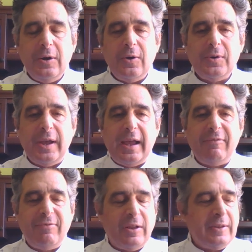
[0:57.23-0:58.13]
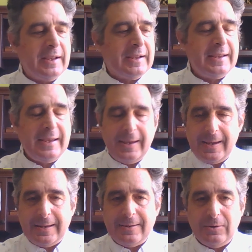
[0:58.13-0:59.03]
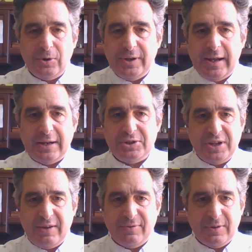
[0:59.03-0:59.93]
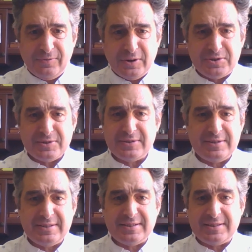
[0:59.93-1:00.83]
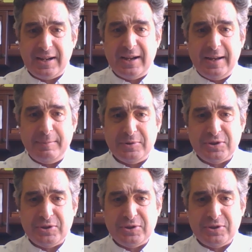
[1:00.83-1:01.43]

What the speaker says: Okay, I felt like a kid learning how to shave for the first time.